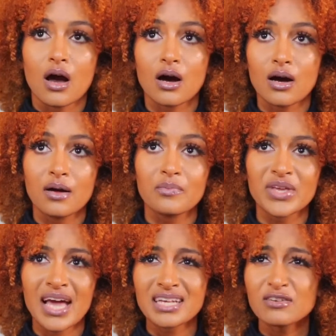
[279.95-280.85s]

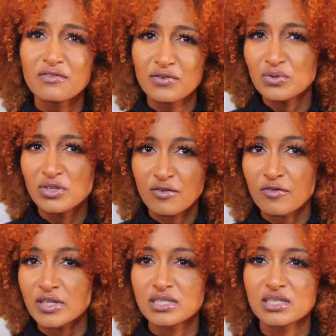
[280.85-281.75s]
It has a few
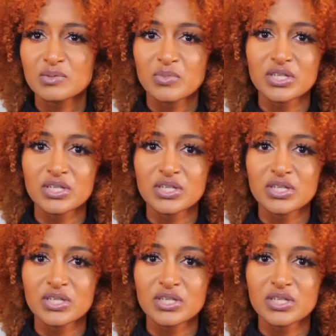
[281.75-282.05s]
differences,